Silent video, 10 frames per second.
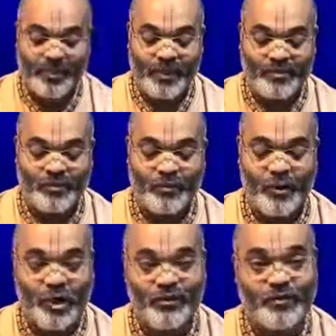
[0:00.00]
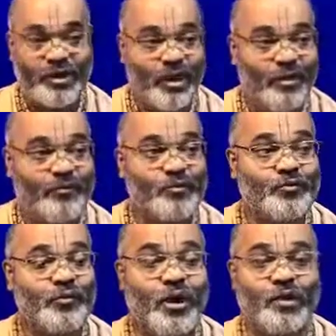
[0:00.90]
So what we have to
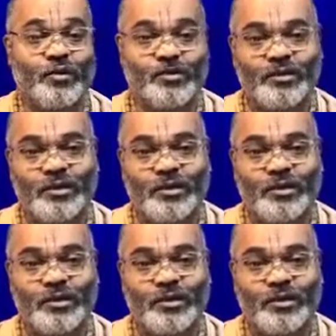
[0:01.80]
follow?